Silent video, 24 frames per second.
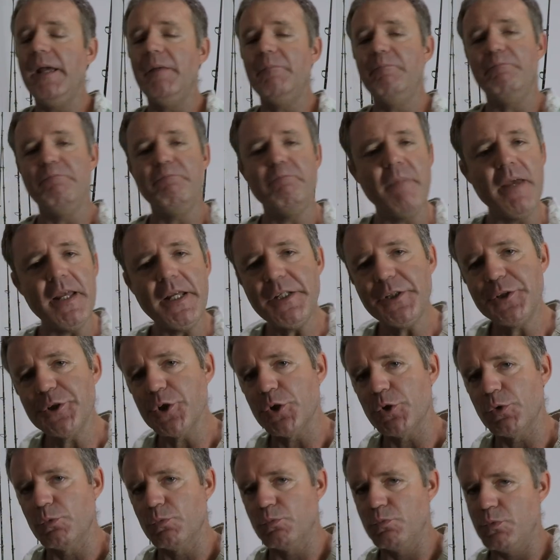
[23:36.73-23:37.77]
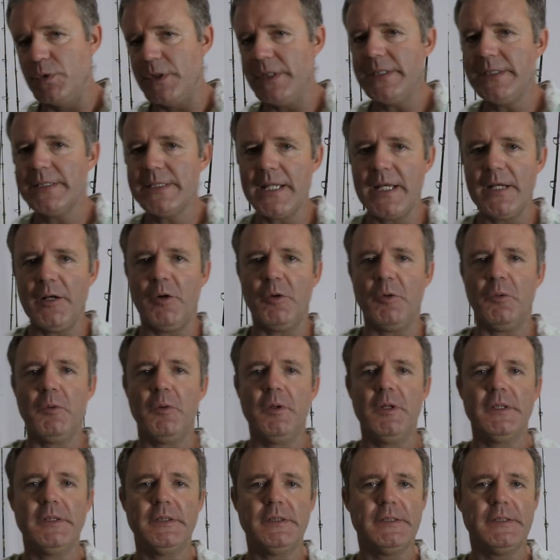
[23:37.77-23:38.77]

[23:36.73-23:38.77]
major retail